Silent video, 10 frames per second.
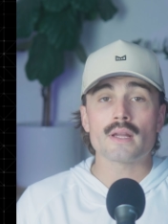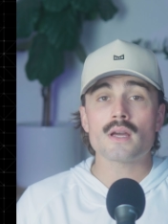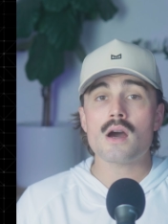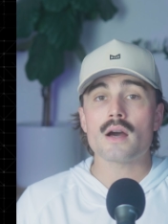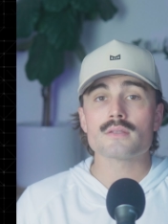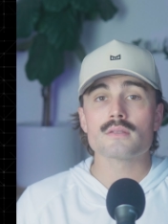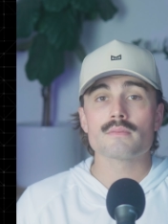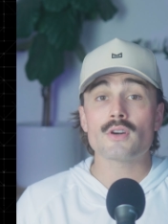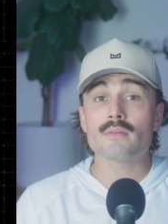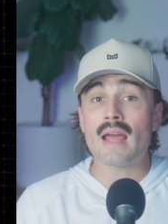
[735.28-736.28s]
Credit costs.
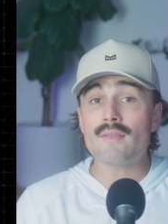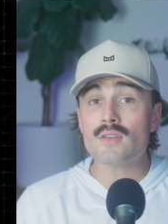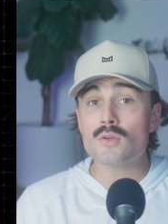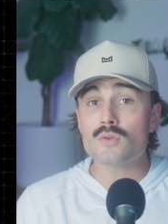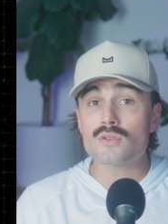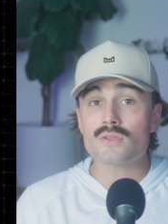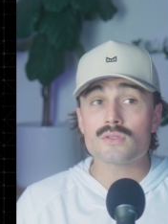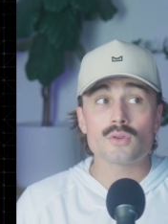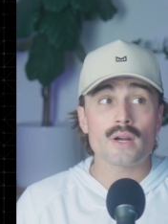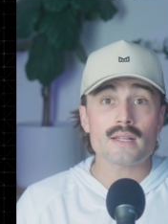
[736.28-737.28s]
For heavy
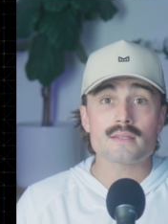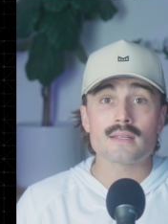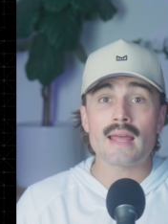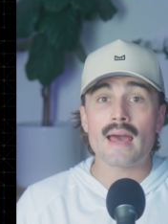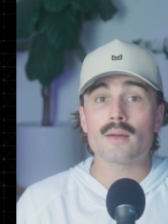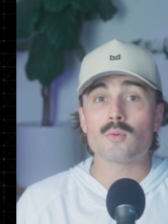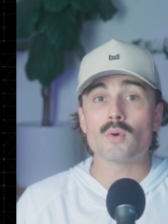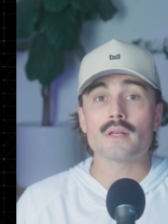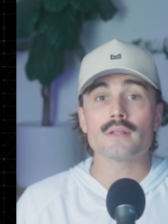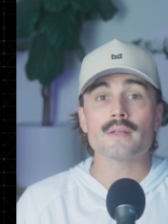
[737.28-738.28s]
users, credits can add up
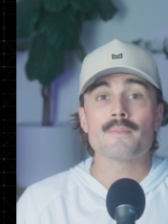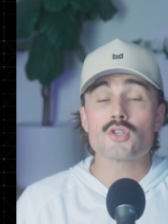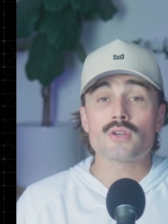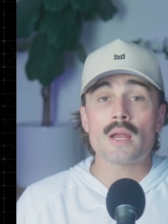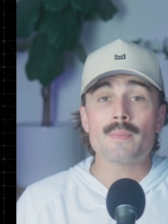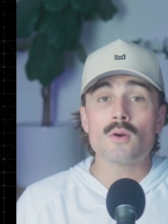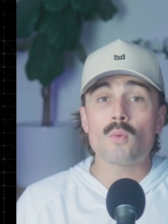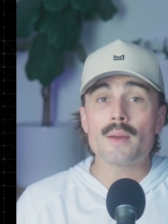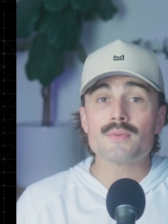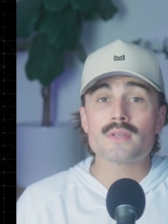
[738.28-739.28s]
quickly. If you're scraping a
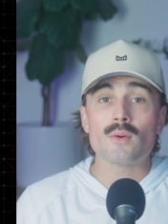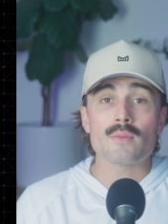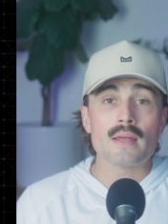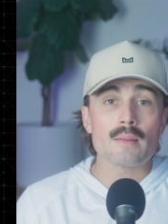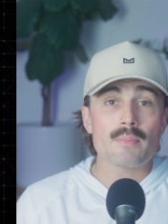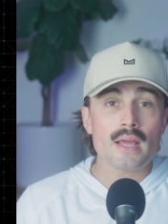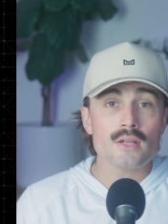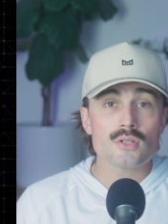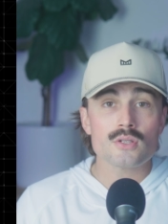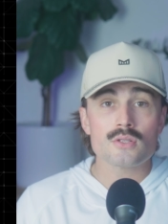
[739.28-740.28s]
website with many
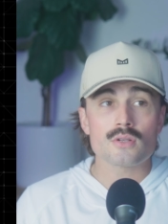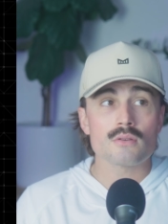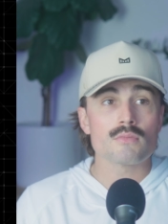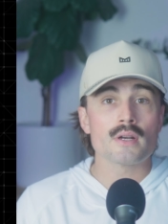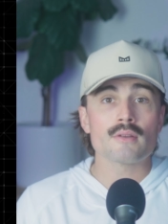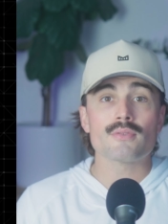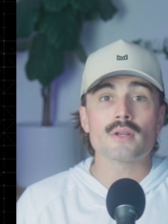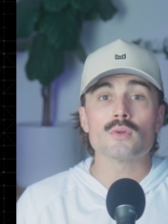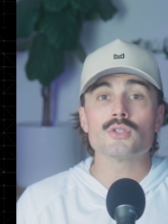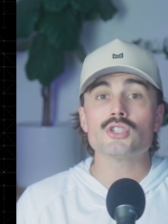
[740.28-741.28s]
pages or running
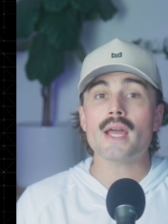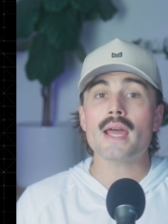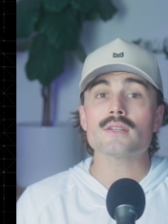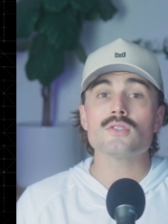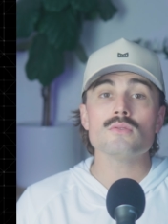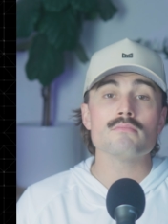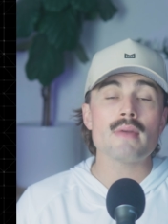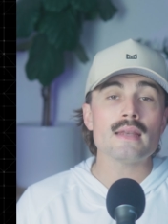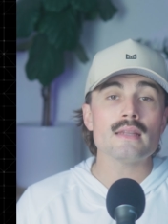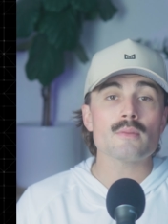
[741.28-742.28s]
frequent checks, you
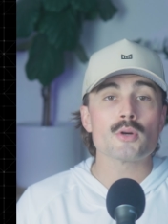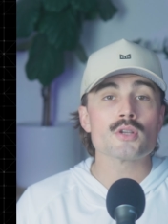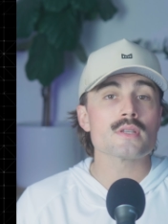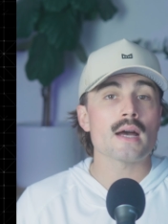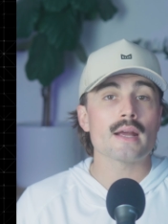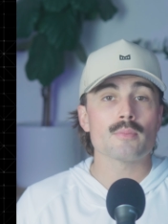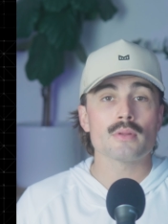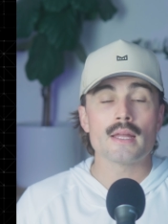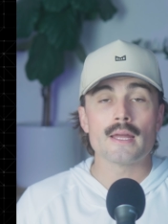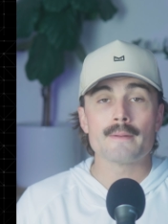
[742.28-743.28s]
may need to purchase a higher
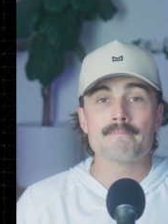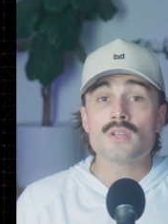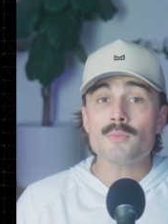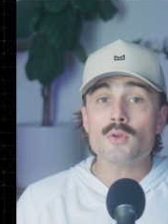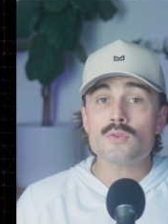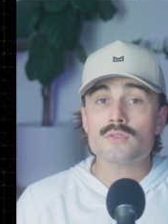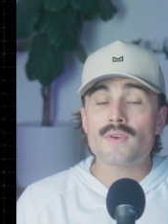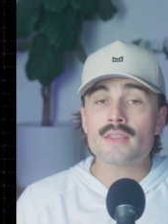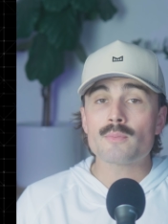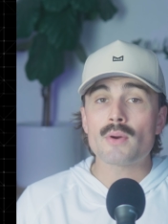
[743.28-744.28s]
plan. Some users
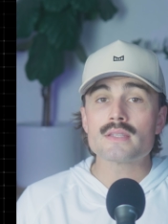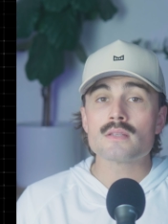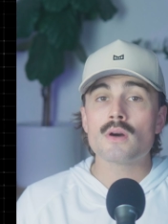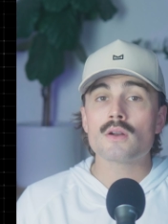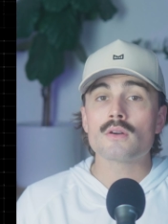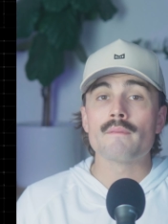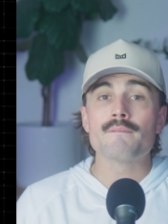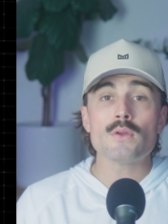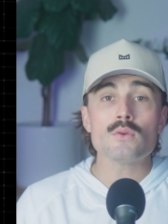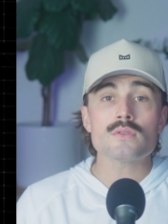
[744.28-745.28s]
find the pricing model
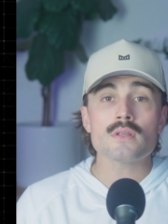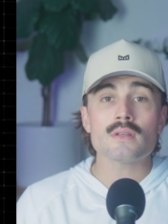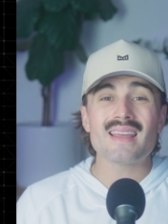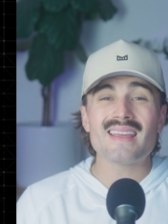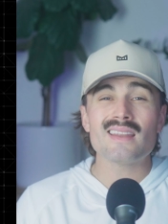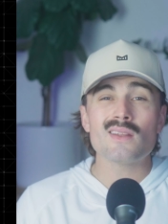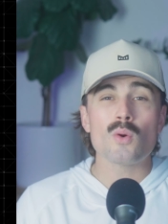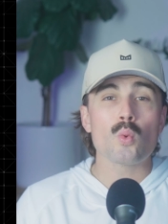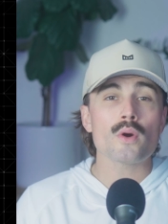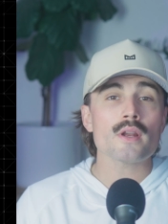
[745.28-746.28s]
confusing and
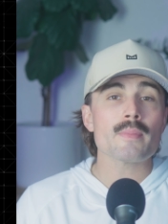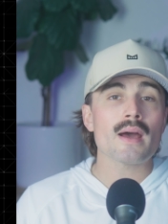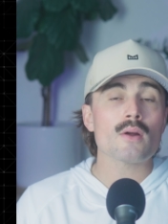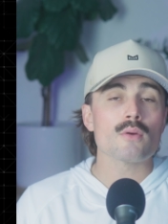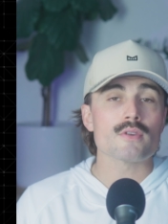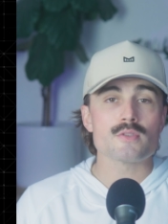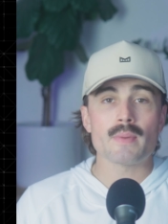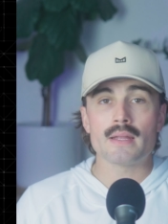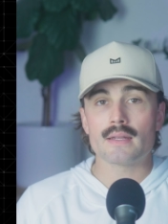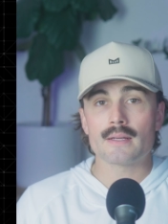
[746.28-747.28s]
worry about
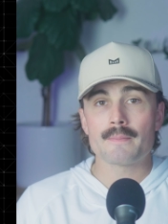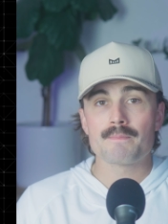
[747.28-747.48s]
overspending.